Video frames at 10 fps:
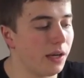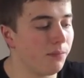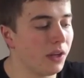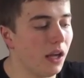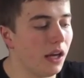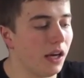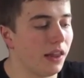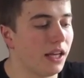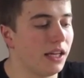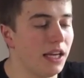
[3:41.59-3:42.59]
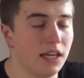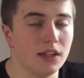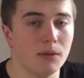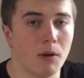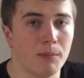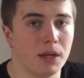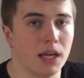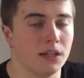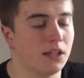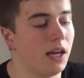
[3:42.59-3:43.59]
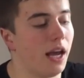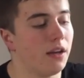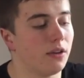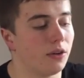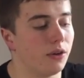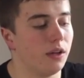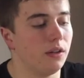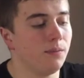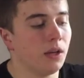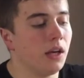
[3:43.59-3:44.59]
And I then heated them up again today in the grill.